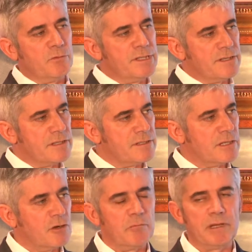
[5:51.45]
with
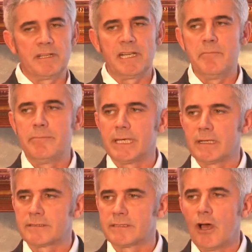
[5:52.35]
us, completely
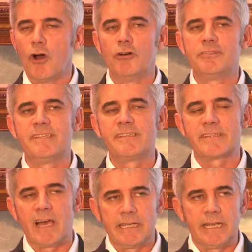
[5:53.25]
built a
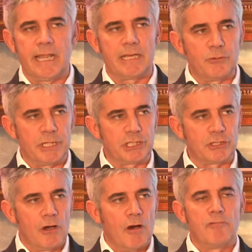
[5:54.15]
design language